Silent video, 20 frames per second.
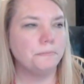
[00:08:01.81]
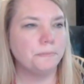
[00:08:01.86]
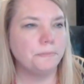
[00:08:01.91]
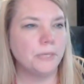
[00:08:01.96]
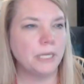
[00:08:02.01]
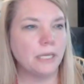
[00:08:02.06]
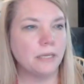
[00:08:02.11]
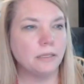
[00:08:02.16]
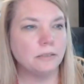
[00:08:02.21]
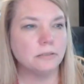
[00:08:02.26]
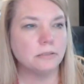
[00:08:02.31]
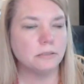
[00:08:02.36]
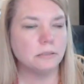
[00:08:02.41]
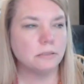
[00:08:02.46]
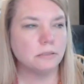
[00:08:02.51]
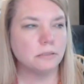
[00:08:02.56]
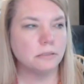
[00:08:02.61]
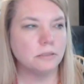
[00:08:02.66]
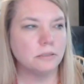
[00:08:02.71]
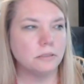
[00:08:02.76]
But
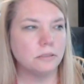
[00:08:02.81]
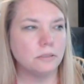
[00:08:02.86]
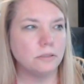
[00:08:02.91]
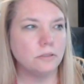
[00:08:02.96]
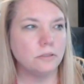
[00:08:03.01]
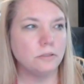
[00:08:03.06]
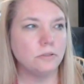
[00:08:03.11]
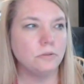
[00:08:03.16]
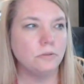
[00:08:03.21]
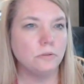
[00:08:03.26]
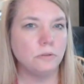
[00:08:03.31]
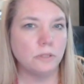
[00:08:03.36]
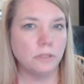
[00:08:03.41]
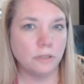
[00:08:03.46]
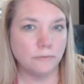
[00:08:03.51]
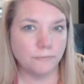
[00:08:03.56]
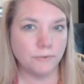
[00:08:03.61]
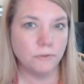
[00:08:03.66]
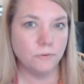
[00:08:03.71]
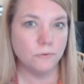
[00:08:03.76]

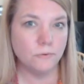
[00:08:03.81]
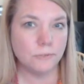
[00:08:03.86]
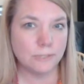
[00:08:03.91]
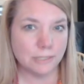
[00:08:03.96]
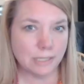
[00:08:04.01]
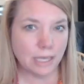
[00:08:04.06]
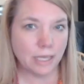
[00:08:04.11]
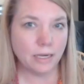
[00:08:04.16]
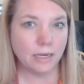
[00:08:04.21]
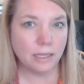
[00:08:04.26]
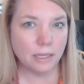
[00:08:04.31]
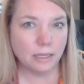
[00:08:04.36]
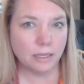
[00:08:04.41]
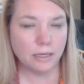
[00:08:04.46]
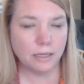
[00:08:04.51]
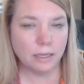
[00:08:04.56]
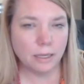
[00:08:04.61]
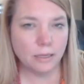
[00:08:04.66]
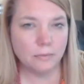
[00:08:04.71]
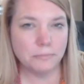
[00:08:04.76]
if you set
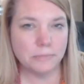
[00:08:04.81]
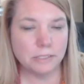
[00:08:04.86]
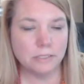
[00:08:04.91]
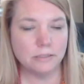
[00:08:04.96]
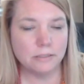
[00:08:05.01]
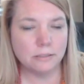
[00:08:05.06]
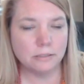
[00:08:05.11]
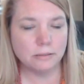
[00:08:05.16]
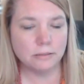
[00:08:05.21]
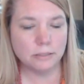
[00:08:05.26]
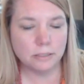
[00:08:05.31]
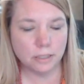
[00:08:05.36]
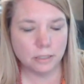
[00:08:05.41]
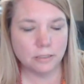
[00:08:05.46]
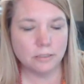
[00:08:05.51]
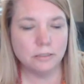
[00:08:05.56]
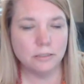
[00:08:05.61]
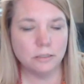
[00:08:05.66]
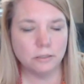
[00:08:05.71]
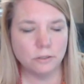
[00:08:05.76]
it up to
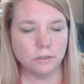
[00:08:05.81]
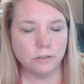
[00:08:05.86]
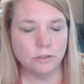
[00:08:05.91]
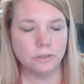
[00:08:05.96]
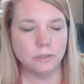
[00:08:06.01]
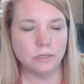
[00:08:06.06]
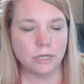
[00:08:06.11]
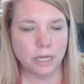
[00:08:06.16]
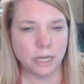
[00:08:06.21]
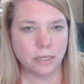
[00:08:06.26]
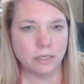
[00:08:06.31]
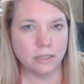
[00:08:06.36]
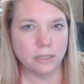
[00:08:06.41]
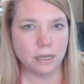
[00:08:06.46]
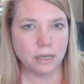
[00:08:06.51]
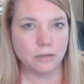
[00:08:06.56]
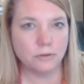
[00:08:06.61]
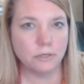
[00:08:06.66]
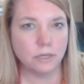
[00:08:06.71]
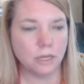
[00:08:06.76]
sync to your
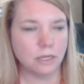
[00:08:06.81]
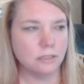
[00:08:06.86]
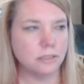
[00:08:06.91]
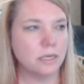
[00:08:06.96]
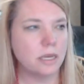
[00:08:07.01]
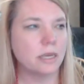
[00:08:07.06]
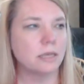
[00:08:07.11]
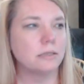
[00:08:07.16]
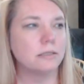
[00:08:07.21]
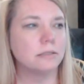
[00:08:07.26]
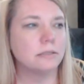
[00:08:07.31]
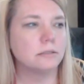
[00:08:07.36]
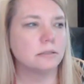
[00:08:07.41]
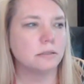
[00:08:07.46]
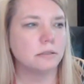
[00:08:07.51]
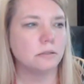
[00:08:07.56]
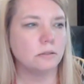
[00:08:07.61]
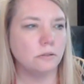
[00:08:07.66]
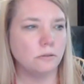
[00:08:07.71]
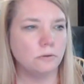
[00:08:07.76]
iCloud contacts,
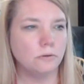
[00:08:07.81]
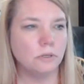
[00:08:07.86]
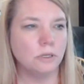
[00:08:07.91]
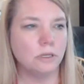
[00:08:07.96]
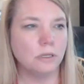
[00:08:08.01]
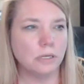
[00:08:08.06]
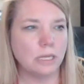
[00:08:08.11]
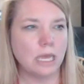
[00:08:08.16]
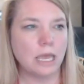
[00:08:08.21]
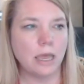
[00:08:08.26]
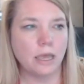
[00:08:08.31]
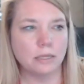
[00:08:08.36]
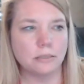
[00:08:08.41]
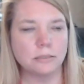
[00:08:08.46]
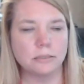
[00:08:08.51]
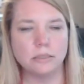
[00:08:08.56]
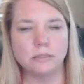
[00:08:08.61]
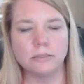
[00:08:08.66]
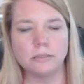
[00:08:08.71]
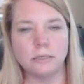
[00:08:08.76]
you could
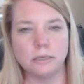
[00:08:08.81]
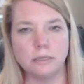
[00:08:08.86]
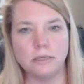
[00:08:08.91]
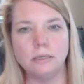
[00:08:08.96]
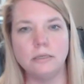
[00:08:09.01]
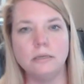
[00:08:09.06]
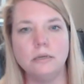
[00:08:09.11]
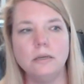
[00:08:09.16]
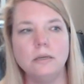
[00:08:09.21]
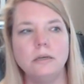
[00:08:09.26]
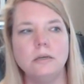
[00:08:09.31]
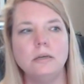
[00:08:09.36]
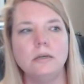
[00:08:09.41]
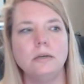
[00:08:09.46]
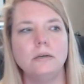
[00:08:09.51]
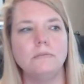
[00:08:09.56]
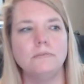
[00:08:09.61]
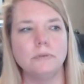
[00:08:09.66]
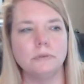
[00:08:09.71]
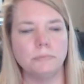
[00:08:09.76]
access it
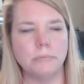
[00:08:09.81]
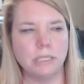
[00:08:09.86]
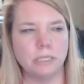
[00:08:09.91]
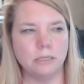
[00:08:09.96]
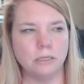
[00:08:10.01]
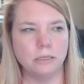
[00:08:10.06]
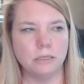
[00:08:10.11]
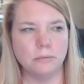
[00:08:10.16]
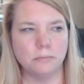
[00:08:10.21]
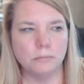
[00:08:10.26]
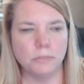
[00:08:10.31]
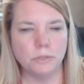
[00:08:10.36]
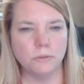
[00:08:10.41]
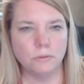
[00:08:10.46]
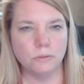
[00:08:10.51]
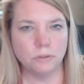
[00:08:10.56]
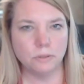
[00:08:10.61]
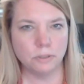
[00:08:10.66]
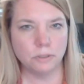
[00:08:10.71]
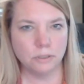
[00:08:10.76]
from any
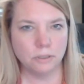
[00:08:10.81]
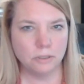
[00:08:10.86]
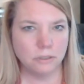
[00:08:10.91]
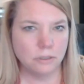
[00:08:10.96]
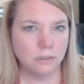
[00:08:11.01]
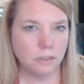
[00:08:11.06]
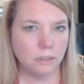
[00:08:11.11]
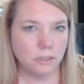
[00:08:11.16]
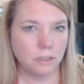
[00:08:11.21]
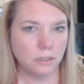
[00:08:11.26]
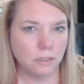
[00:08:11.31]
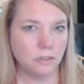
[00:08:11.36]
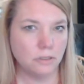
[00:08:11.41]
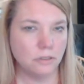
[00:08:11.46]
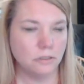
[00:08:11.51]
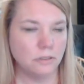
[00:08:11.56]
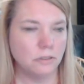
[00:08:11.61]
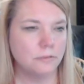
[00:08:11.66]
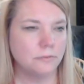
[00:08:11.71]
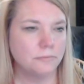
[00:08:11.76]
computer
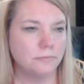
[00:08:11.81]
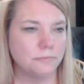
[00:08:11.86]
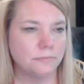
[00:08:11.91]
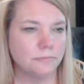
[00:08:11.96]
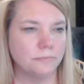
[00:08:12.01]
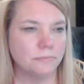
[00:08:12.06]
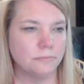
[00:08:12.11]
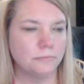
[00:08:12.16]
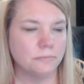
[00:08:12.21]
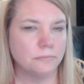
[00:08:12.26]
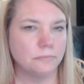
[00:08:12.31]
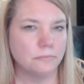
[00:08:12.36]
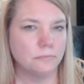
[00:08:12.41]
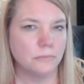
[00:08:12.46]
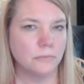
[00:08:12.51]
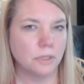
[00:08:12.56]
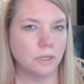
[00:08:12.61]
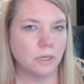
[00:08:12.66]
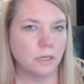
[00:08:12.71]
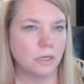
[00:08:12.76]
here
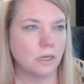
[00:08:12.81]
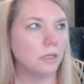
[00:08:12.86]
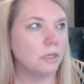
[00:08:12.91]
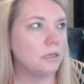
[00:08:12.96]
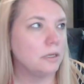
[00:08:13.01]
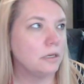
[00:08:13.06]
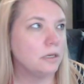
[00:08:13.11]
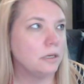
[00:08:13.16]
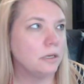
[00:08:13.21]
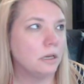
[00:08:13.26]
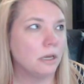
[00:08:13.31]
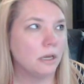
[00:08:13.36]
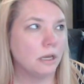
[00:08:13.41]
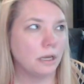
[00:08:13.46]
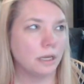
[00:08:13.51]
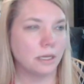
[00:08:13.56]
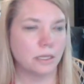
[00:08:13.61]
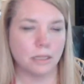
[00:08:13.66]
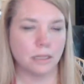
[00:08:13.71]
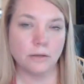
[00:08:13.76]
on
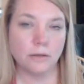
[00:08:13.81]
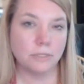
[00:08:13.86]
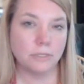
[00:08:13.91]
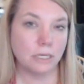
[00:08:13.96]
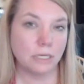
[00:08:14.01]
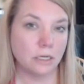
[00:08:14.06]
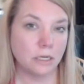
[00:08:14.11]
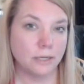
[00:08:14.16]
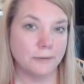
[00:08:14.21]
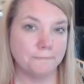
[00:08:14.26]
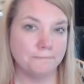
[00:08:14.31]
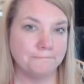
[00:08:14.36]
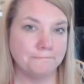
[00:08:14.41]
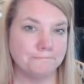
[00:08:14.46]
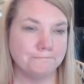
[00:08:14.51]
iCloud.com.